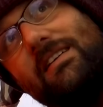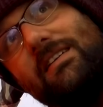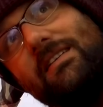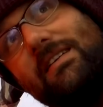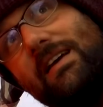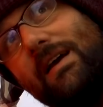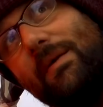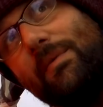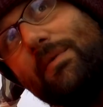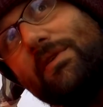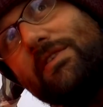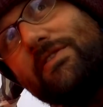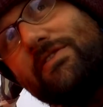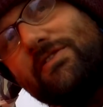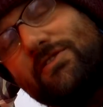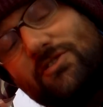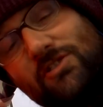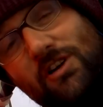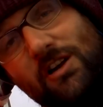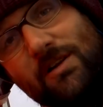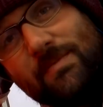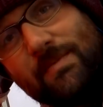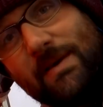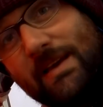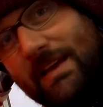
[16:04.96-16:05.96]
yeah, I mean, if you're
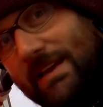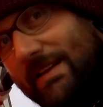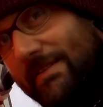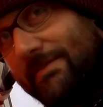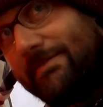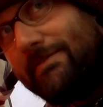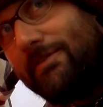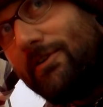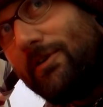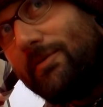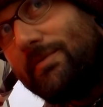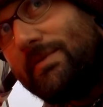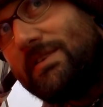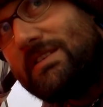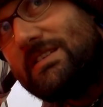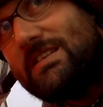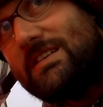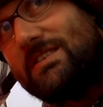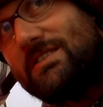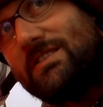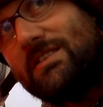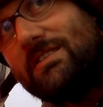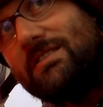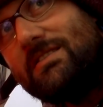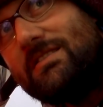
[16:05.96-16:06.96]
trying to make an informed
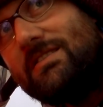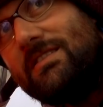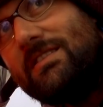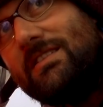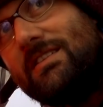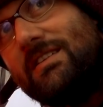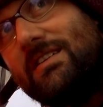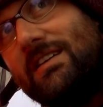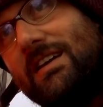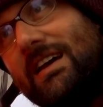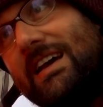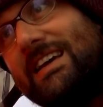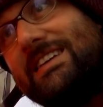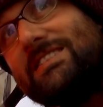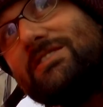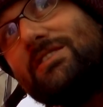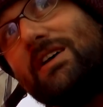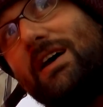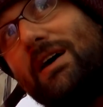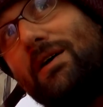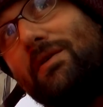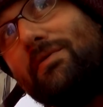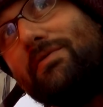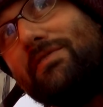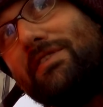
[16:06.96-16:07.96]
decision, it's not
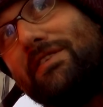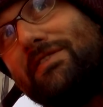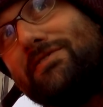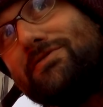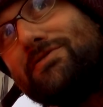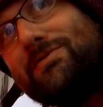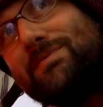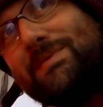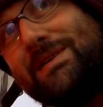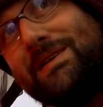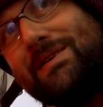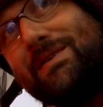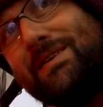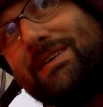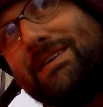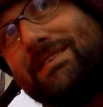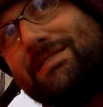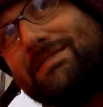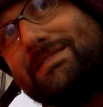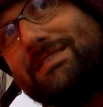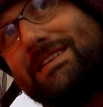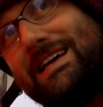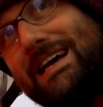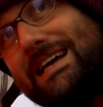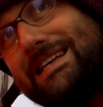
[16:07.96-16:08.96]
helpful if someone
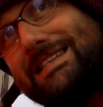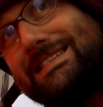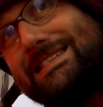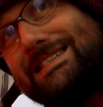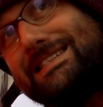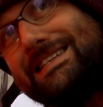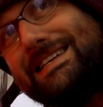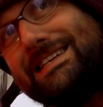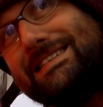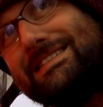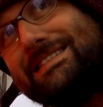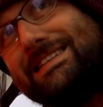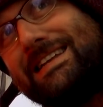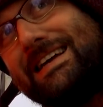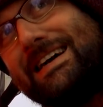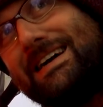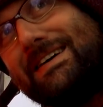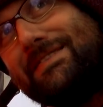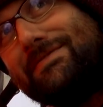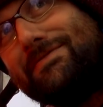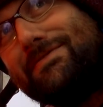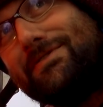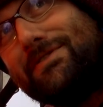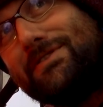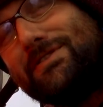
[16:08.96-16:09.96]
else hasn't tested it
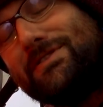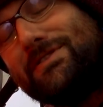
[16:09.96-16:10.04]
out for you.